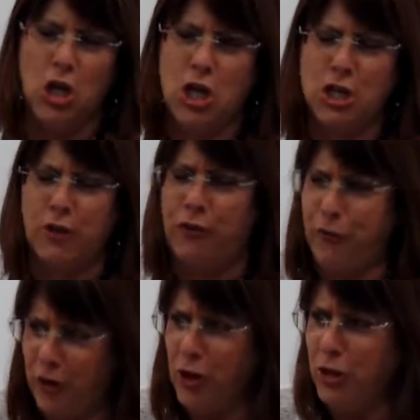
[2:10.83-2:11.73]
You need to
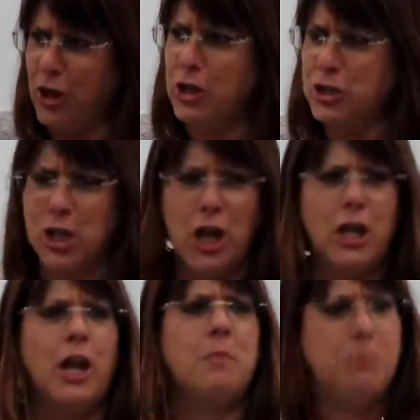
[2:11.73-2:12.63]
fill this
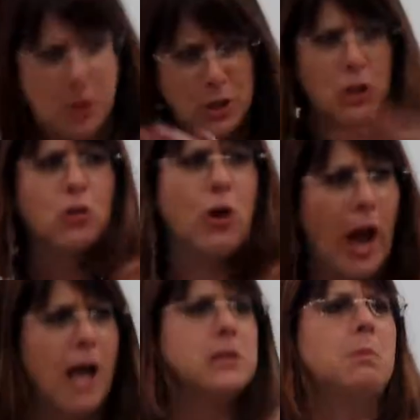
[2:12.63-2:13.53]
in and put the
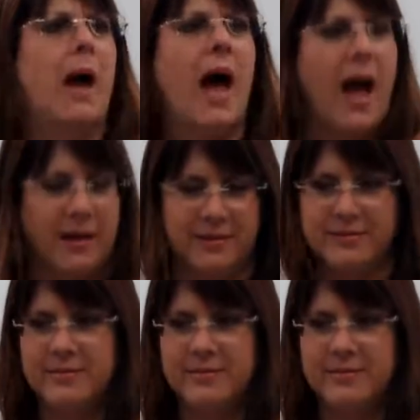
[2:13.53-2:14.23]
grass back.